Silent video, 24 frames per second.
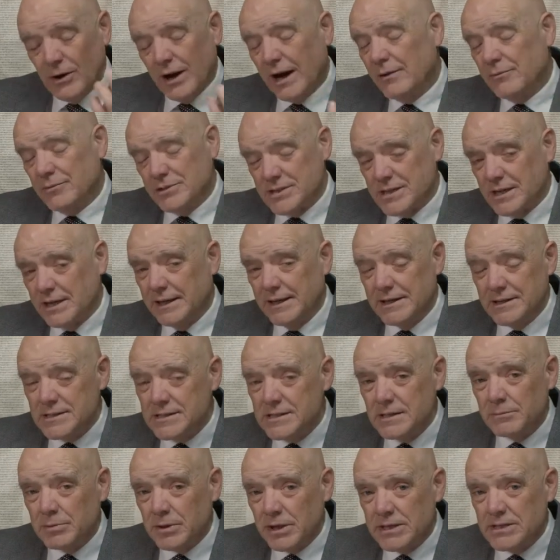I would say is
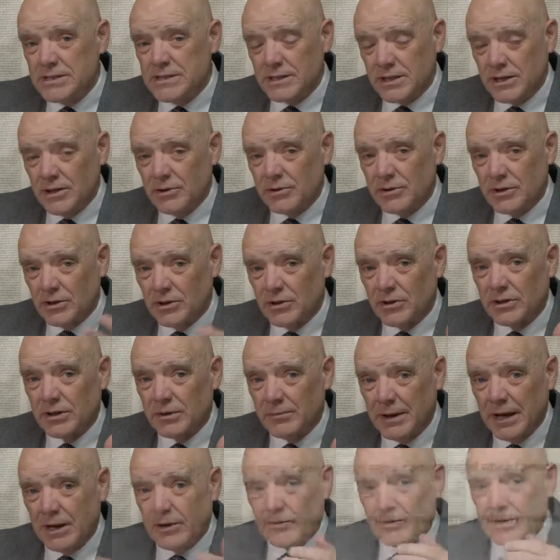the place to go to learn
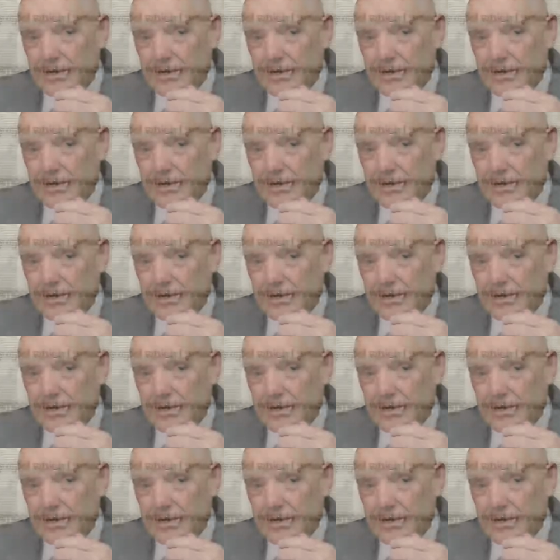about